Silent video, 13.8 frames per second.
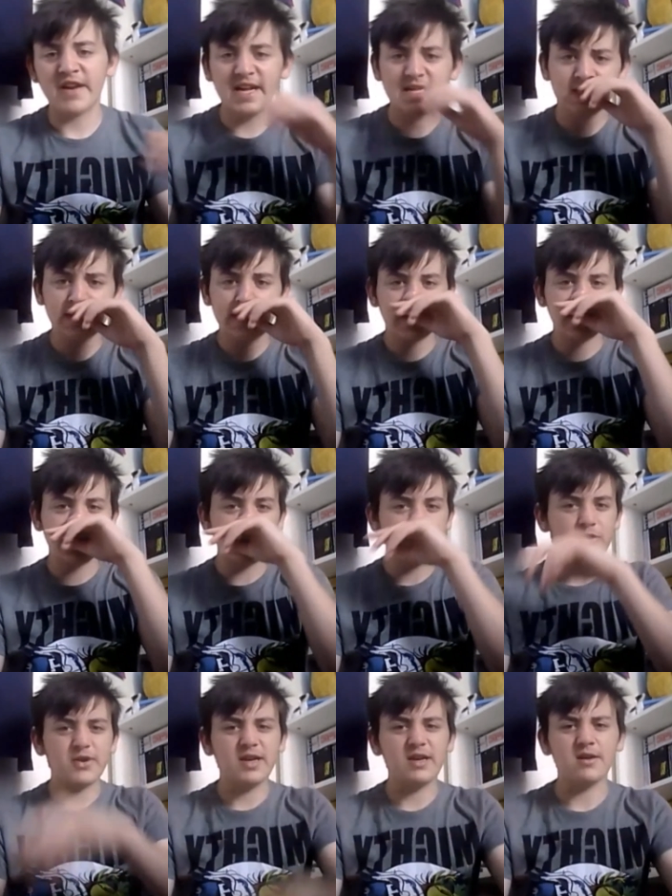They had sex in a
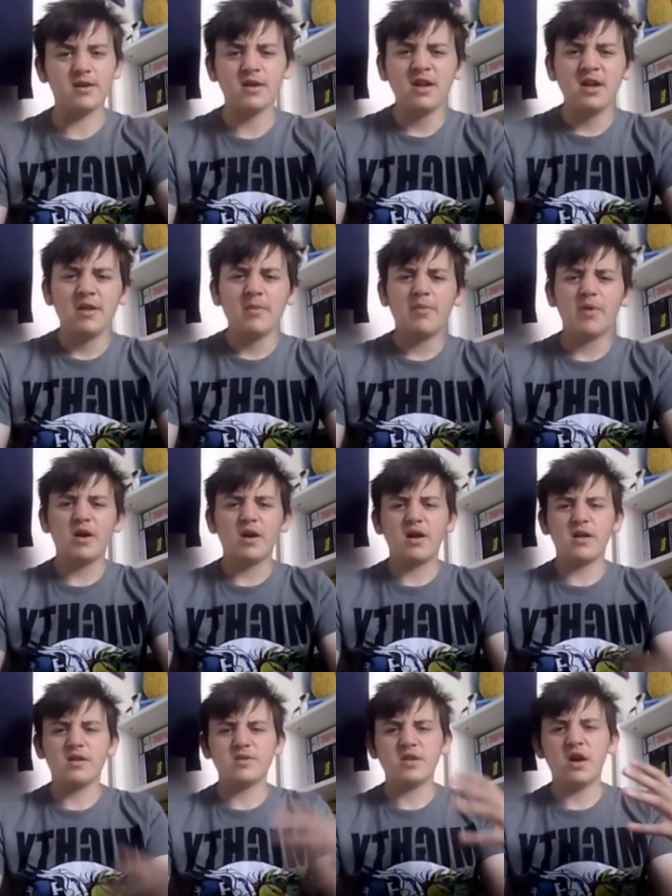toilet, but
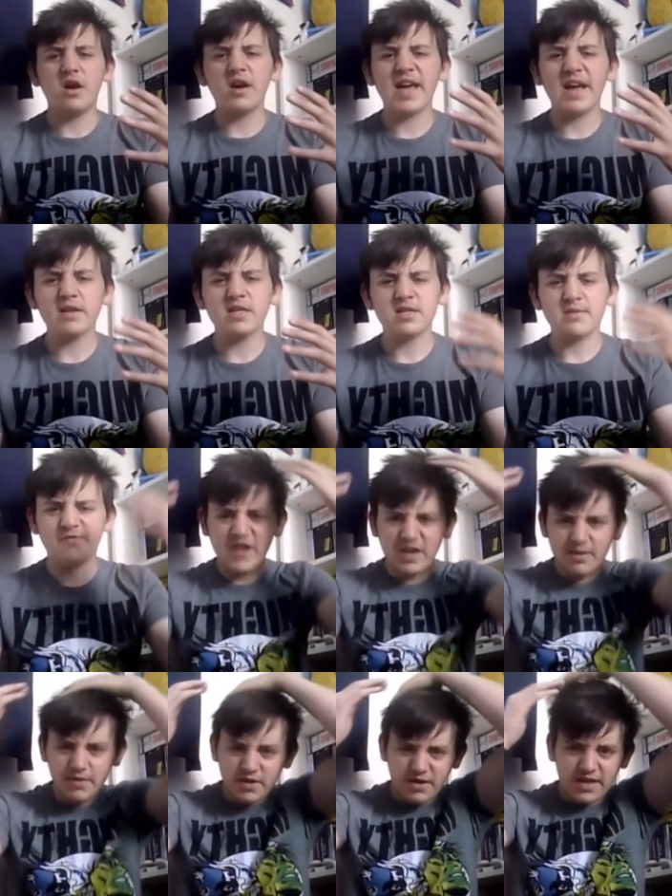her character
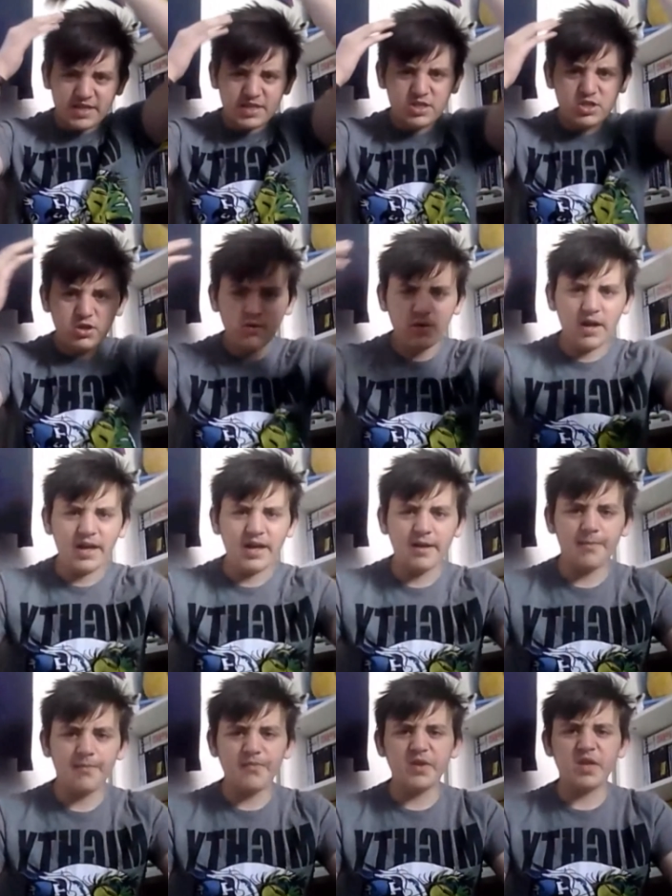development is so like,
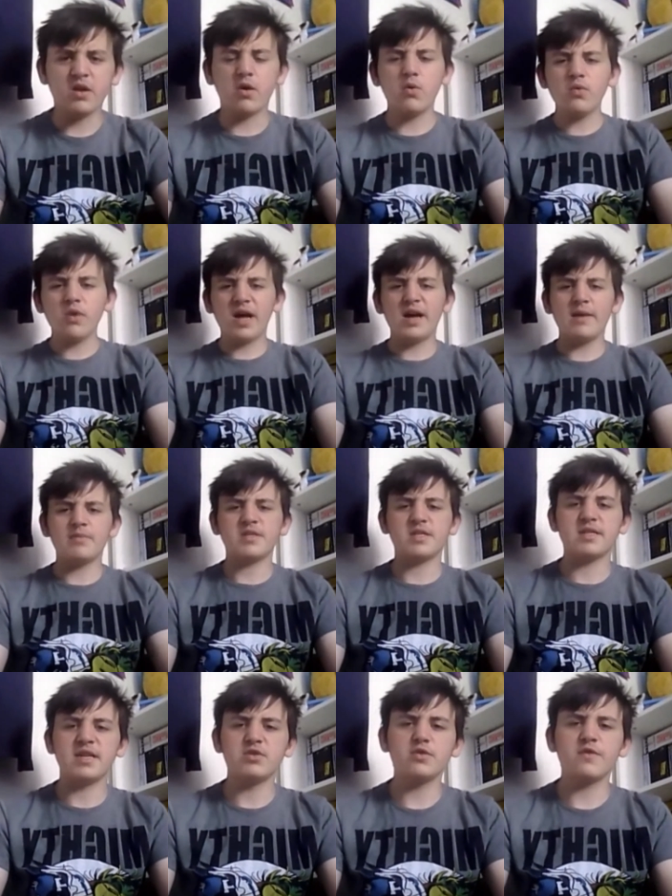you know, all that happens is
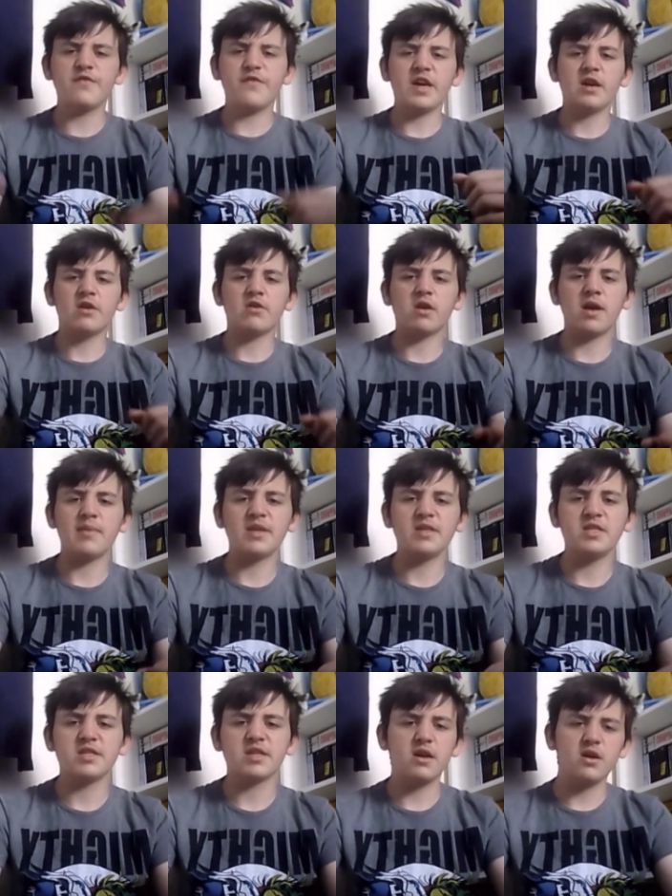they're sort of fighting crime, and then
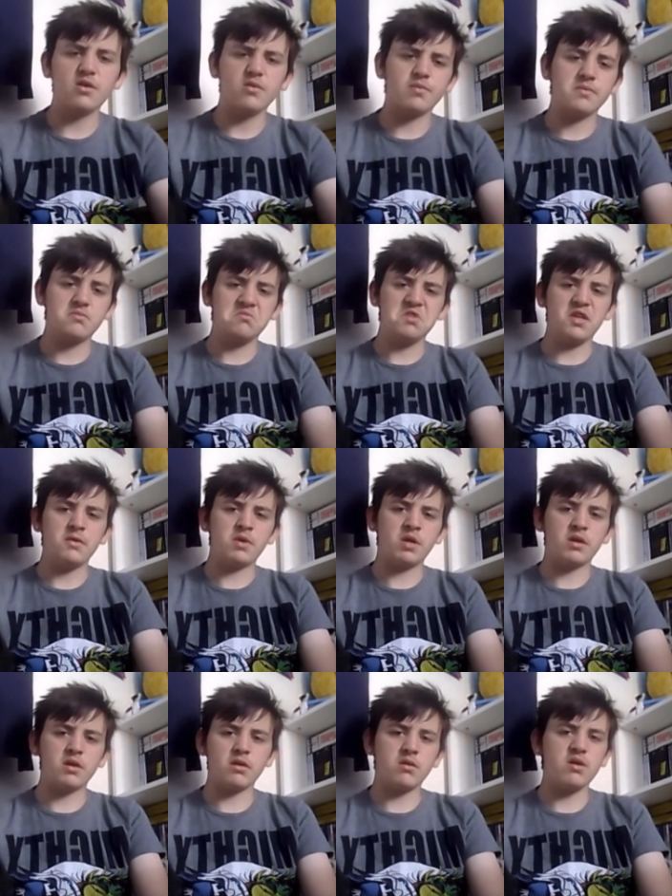she's like, oh, you want
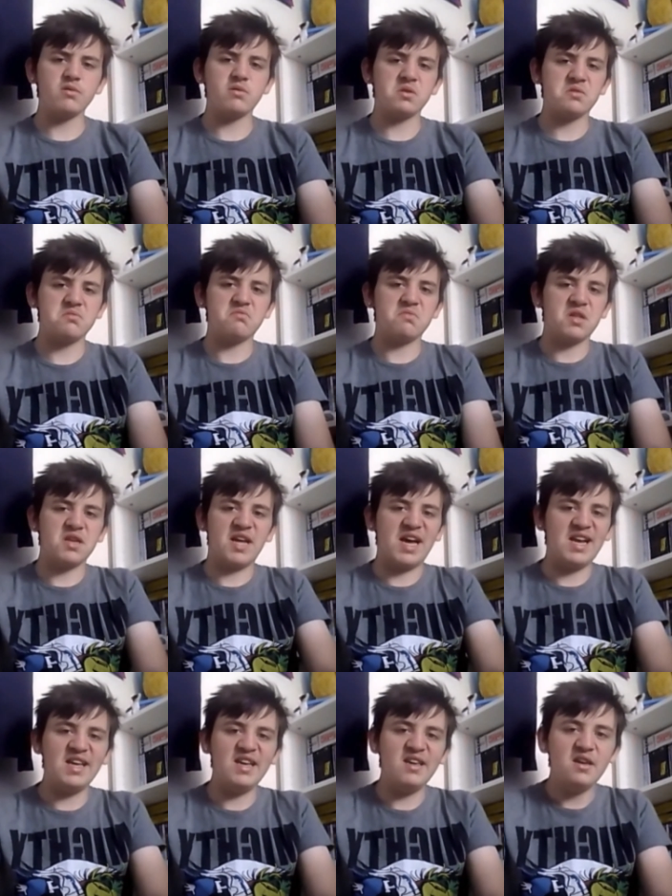to go to an
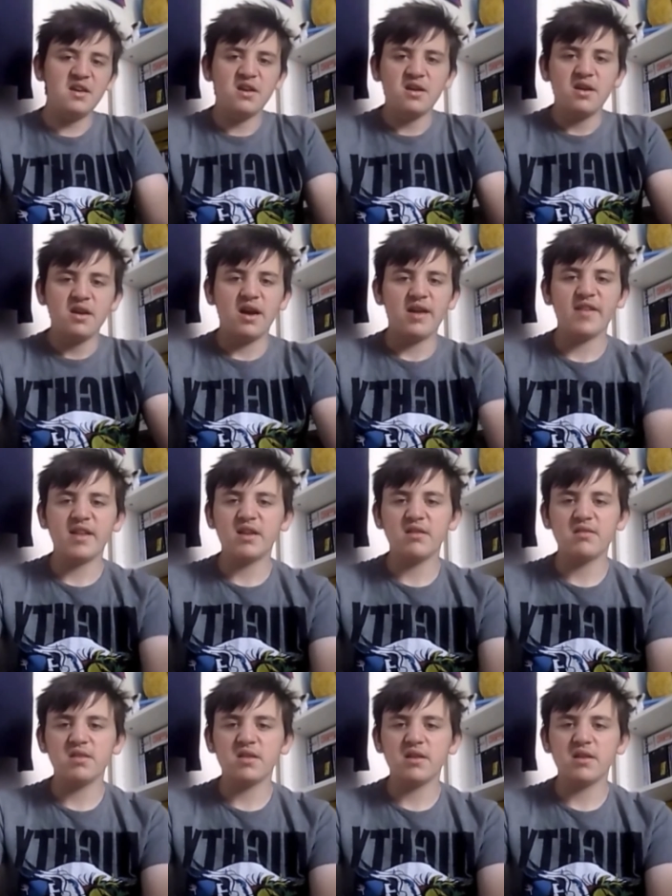alley, and then